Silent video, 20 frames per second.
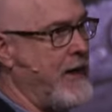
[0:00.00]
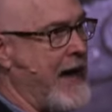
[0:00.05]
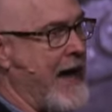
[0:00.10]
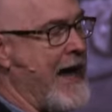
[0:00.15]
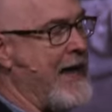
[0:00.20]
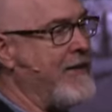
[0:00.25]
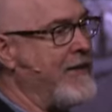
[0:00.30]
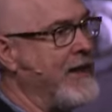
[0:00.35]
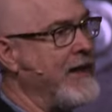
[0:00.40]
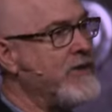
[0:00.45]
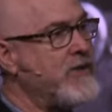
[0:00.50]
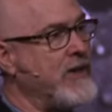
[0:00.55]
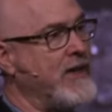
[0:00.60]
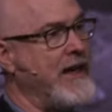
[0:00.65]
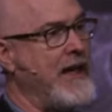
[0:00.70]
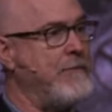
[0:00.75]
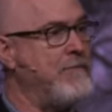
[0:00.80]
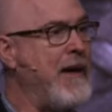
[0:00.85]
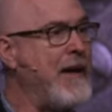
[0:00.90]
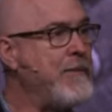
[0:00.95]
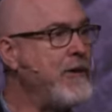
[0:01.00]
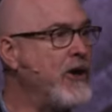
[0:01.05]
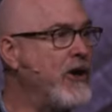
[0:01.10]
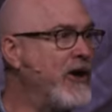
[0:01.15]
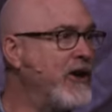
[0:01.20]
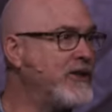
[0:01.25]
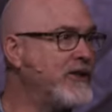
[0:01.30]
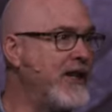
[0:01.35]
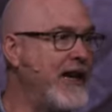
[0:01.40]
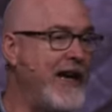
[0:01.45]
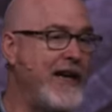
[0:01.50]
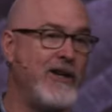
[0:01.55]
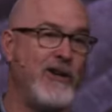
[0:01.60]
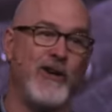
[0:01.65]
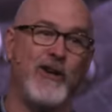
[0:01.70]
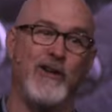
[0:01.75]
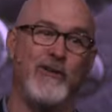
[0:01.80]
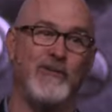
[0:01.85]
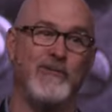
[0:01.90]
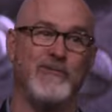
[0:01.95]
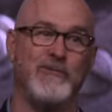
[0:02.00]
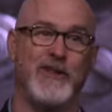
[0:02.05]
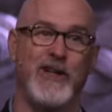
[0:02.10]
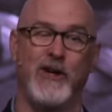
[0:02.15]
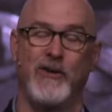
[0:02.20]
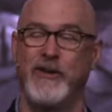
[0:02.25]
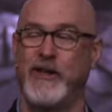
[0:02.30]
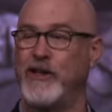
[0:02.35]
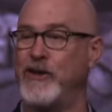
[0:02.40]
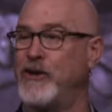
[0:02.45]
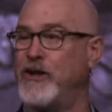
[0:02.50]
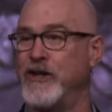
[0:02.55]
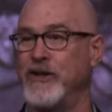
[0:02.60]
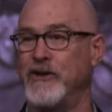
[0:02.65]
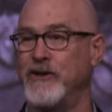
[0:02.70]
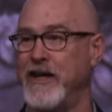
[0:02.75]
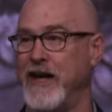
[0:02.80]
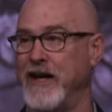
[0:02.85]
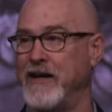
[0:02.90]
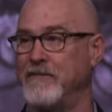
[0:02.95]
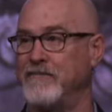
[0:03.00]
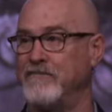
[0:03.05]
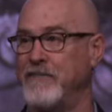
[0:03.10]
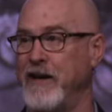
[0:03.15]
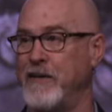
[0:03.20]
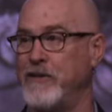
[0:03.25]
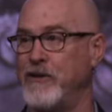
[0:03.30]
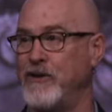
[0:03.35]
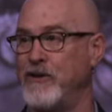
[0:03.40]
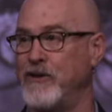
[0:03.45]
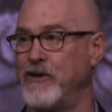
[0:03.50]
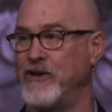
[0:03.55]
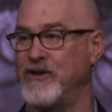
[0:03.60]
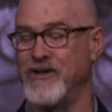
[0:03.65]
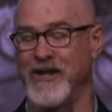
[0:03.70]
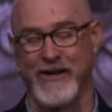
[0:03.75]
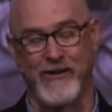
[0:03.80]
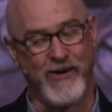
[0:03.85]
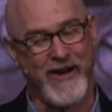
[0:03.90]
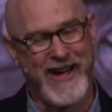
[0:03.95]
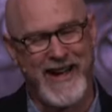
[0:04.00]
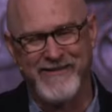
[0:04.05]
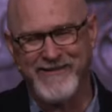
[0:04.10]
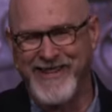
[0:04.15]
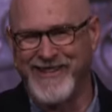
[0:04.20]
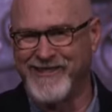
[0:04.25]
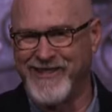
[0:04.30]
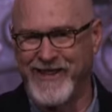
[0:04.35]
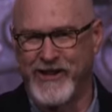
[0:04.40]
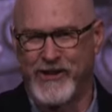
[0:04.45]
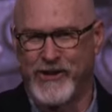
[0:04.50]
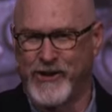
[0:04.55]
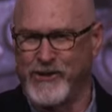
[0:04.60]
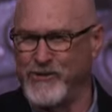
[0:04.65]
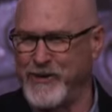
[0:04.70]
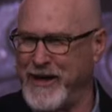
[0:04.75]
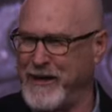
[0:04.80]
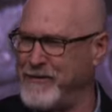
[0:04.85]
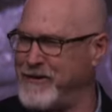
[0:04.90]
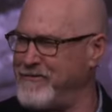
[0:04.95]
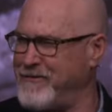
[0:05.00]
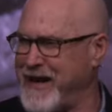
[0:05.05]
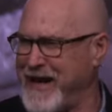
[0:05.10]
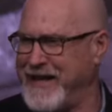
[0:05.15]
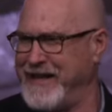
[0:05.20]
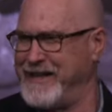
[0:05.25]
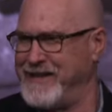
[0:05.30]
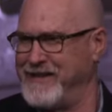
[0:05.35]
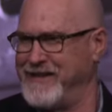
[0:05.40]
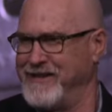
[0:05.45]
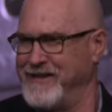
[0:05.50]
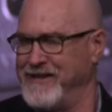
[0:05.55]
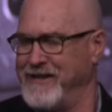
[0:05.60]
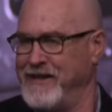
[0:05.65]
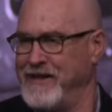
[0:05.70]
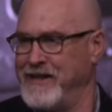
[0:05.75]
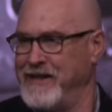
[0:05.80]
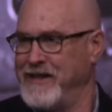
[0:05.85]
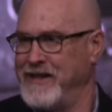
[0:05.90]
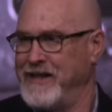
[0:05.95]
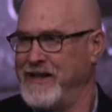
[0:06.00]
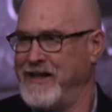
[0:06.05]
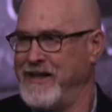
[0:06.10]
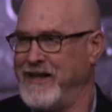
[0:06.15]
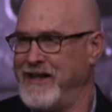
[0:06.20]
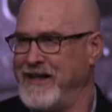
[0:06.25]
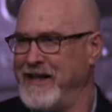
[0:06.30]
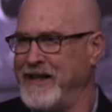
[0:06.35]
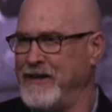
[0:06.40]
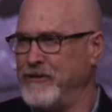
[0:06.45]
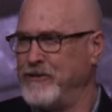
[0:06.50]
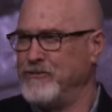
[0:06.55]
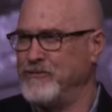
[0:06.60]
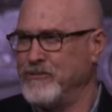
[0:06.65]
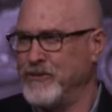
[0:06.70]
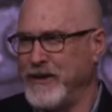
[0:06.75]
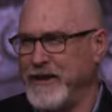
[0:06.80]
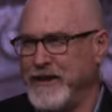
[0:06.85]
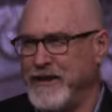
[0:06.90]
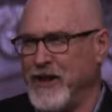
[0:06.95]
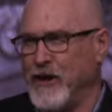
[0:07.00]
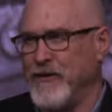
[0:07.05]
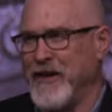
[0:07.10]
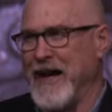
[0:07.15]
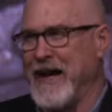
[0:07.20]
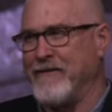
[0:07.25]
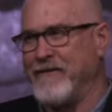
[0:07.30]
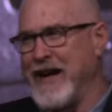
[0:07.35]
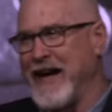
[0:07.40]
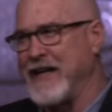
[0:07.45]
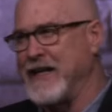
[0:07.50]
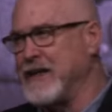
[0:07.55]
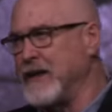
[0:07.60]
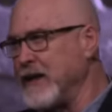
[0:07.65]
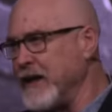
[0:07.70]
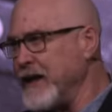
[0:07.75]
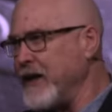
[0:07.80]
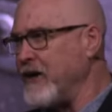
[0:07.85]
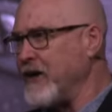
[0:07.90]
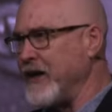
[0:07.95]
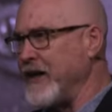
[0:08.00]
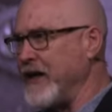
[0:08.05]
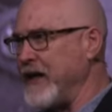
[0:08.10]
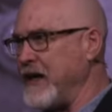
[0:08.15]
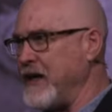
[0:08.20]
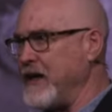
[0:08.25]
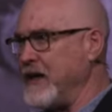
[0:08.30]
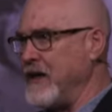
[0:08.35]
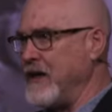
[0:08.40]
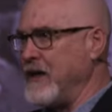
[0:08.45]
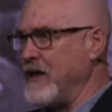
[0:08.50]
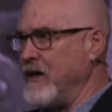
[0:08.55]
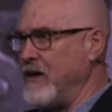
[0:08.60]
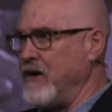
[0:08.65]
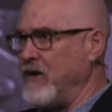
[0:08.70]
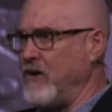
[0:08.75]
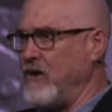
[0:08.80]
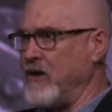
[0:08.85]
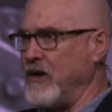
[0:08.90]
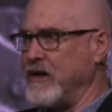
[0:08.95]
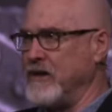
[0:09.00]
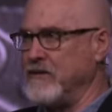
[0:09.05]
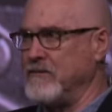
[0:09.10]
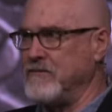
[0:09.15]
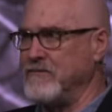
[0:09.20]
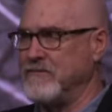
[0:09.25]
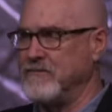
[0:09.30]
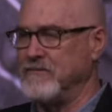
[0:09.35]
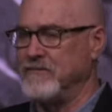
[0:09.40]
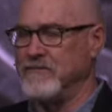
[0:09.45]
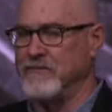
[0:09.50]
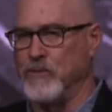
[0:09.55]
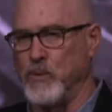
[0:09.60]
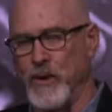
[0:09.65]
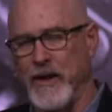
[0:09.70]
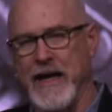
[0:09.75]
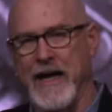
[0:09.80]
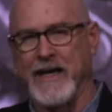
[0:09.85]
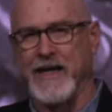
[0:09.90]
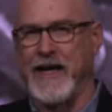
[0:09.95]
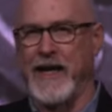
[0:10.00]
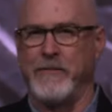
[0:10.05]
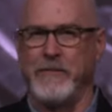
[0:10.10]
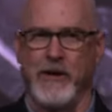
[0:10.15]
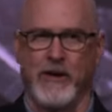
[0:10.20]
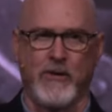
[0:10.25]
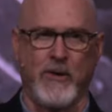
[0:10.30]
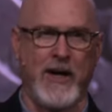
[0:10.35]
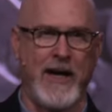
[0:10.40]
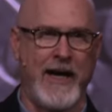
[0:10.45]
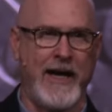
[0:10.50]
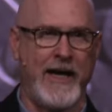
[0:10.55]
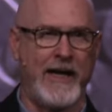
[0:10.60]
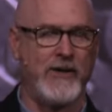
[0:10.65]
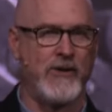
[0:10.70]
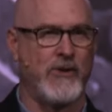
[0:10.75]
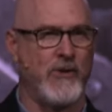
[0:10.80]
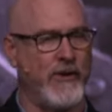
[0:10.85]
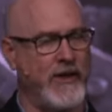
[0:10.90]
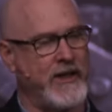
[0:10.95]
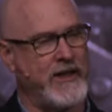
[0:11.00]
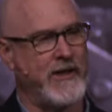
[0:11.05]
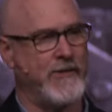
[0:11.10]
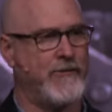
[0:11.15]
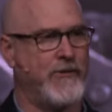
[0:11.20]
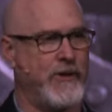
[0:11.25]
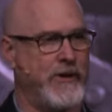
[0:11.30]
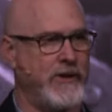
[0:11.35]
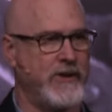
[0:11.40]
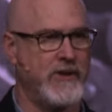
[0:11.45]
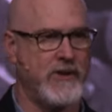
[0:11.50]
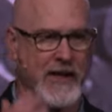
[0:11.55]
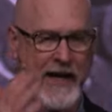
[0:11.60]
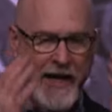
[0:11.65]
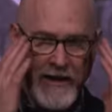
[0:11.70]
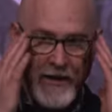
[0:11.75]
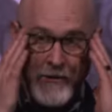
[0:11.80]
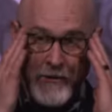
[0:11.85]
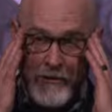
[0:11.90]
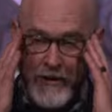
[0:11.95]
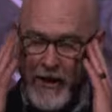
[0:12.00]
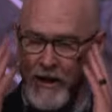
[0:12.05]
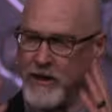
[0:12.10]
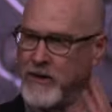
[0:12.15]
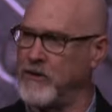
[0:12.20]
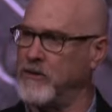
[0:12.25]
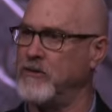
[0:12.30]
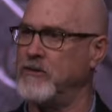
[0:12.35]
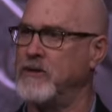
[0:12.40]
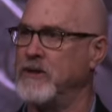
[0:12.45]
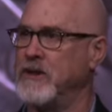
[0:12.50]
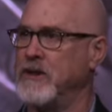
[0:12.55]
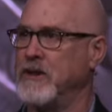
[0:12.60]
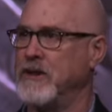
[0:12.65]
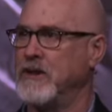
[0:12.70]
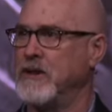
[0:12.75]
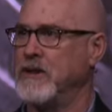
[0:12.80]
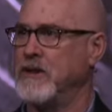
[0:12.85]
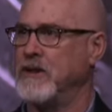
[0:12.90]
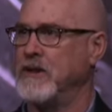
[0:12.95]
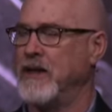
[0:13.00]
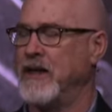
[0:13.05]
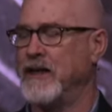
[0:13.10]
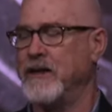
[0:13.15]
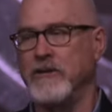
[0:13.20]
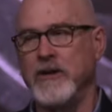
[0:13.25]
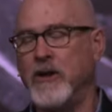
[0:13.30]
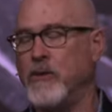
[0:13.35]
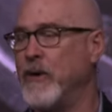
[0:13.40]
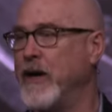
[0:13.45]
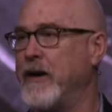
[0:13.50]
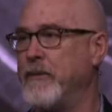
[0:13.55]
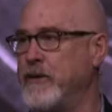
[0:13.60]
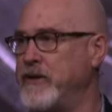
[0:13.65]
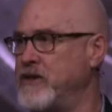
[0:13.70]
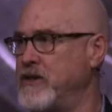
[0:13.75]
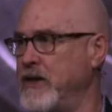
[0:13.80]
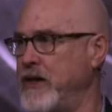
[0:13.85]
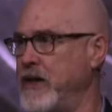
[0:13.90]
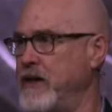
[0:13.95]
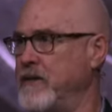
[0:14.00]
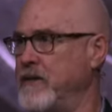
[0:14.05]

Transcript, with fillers: And listen, maybe you're here today and you don't know that you could do that. Maybe you say, Craig, I'm not really sure what I would write. I don't really know that I've got clarity on when I came to Christ or the difference. I don't know. I don't know what I would say.